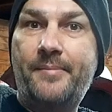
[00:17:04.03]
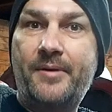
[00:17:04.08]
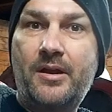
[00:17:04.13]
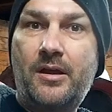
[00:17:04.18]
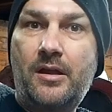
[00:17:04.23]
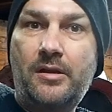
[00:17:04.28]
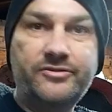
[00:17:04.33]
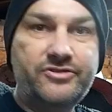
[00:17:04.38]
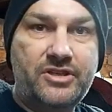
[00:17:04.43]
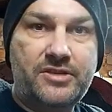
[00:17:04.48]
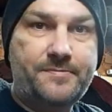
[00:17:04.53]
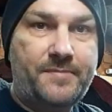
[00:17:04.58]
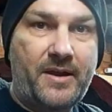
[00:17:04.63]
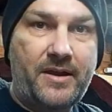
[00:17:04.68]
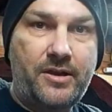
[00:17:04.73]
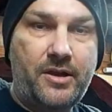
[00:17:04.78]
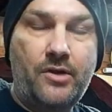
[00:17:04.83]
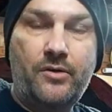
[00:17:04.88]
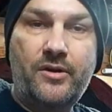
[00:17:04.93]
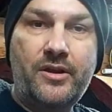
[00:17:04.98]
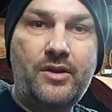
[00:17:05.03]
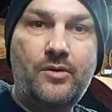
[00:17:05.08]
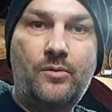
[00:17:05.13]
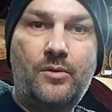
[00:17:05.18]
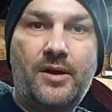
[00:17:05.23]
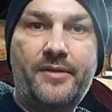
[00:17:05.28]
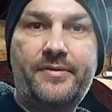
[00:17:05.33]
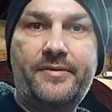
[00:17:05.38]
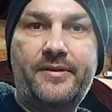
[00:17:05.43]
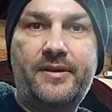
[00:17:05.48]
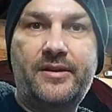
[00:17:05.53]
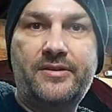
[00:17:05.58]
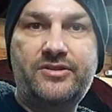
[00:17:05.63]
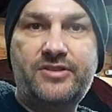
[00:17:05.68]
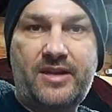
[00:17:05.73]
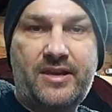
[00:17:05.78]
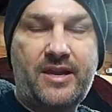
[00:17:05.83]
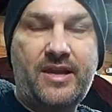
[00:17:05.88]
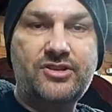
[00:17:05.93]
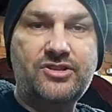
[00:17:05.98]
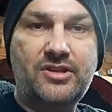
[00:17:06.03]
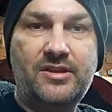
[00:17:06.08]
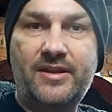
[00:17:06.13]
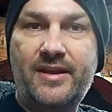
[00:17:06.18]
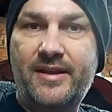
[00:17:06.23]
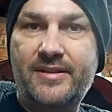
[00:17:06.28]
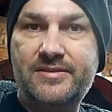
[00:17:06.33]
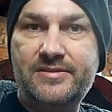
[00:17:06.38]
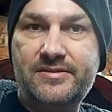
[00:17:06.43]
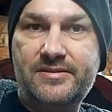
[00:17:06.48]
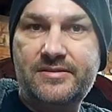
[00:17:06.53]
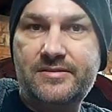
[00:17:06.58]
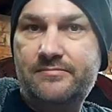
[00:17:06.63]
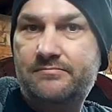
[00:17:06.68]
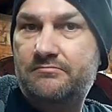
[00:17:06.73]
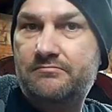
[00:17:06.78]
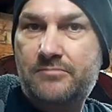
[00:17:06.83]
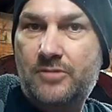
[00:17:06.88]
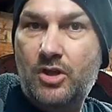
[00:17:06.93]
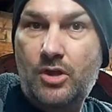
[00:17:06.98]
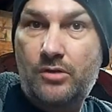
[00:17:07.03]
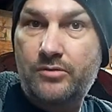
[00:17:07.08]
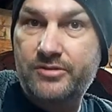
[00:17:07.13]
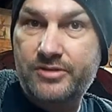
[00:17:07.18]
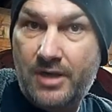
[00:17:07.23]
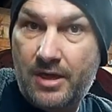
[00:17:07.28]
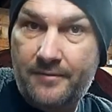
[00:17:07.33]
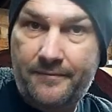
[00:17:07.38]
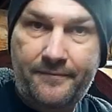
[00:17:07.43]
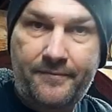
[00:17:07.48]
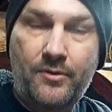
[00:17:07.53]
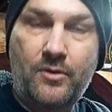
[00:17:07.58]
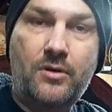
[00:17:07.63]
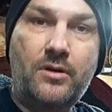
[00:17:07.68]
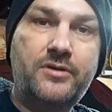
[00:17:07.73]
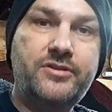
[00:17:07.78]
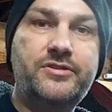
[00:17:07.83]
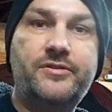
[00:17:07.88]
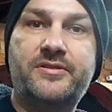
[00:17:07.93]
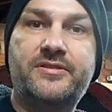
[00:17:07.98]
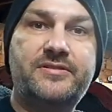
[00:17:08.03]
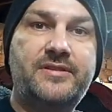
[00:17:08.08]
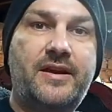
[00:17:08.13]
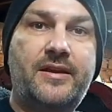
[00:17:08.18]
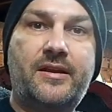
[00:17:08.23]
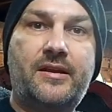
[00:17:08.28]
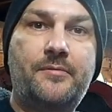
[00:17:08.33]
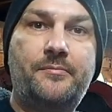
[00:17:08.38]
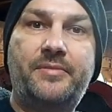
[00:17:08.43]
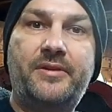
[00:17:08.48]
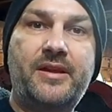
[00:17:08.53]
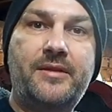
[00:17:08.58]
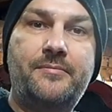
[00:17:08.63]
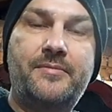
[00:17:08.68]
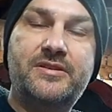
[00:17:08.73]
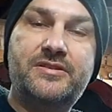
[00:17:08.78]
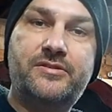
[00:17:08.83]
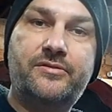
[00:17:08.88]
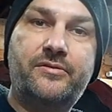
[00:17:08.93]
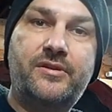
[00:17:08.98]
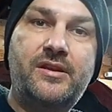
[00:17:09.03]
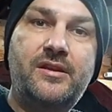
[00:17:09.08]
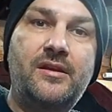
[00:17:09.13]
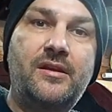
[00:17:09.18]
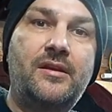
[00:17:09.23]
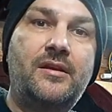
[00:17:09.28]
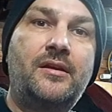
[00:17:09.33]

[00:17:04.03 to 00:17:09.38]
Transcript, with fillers: at all just by knowing what the check engine lights codes are for, so it's not a complete mystery?